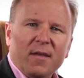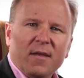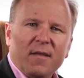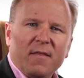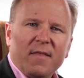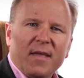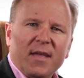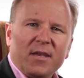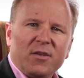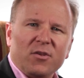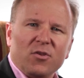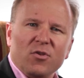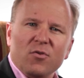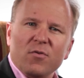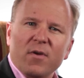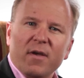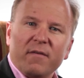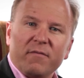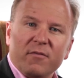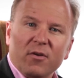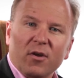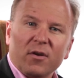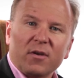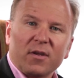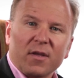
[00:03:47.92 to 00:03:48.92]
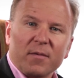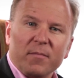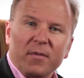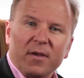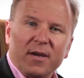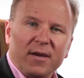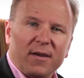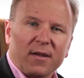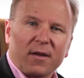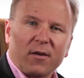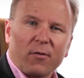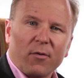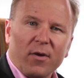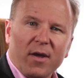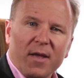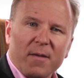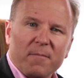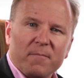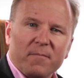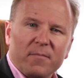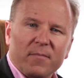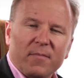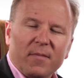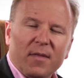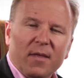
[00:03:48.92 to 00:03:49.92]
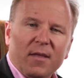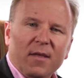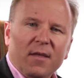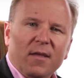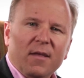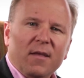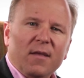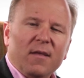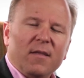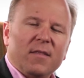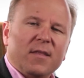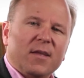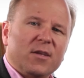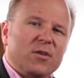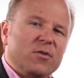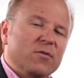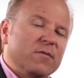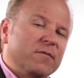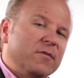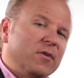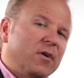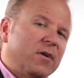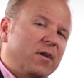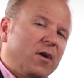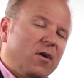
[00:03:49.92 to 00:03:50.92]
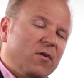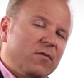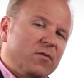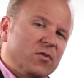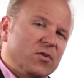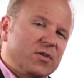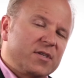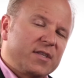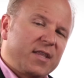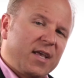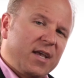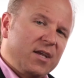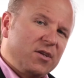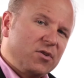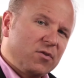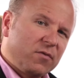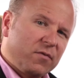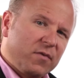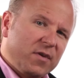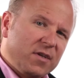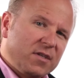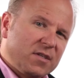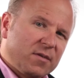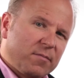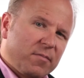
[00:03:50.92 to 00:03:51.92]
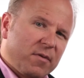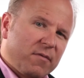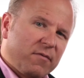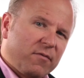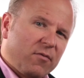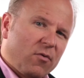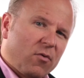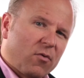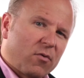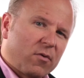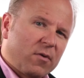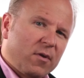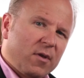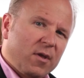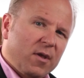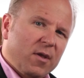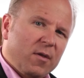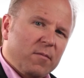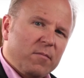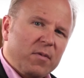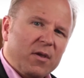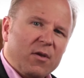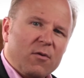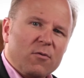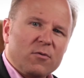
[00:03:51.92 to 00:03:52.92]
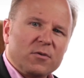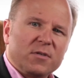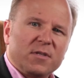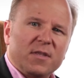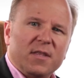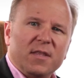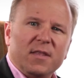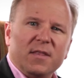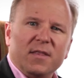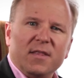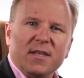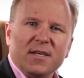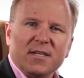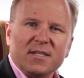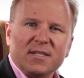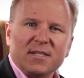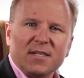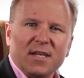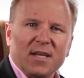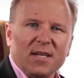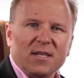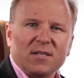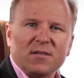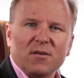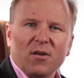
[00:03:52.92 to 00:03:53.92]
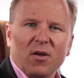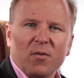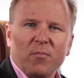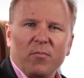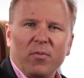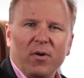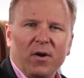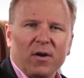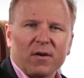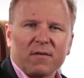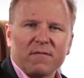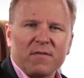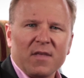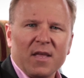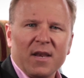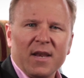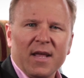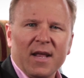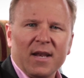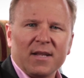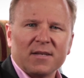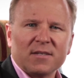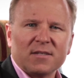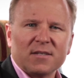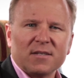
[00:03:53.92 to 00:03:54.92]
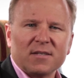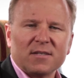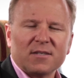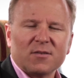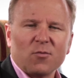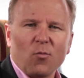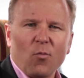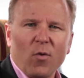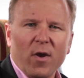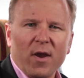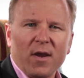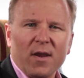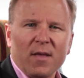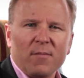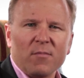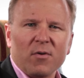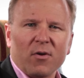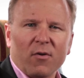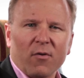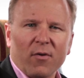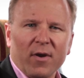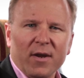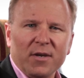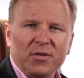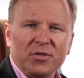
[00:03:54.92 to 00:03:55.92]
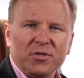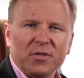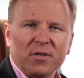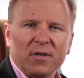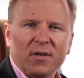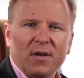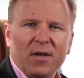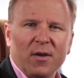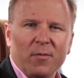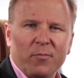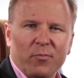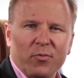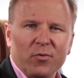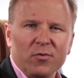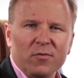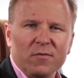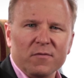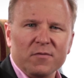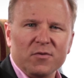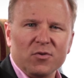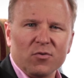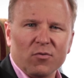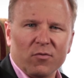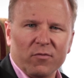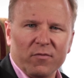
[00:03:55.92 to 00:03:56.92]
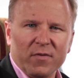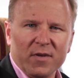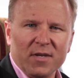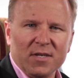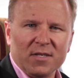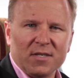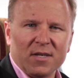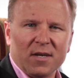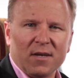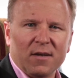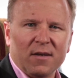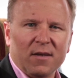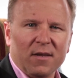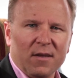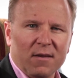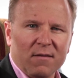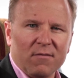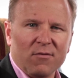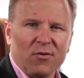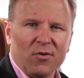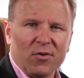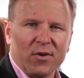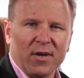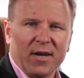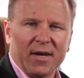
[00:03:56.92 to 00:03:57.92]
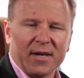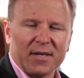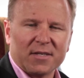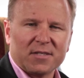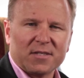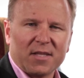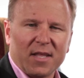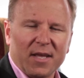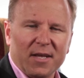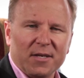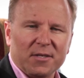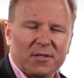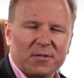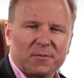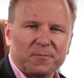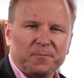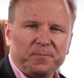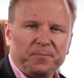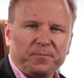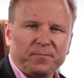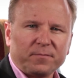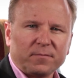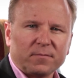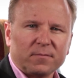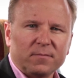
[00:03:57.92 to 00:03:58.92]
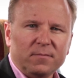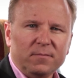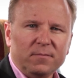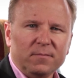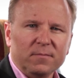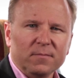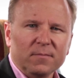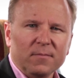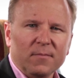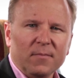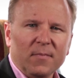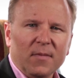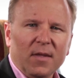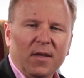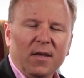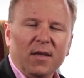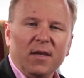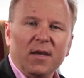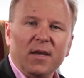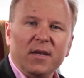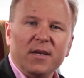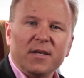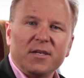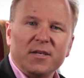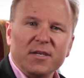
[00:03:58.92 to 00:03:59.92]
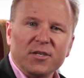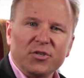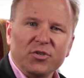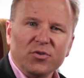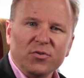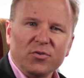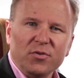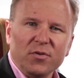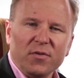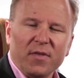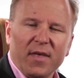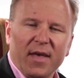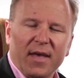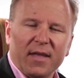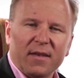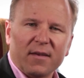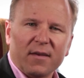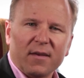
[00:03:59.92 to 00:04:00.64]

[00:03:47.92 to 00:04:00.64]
that you have not committed a crime, that you have not overstayed your visa before, because this is not part of the analysis when immigration approves your visa in the United States. In addition to that,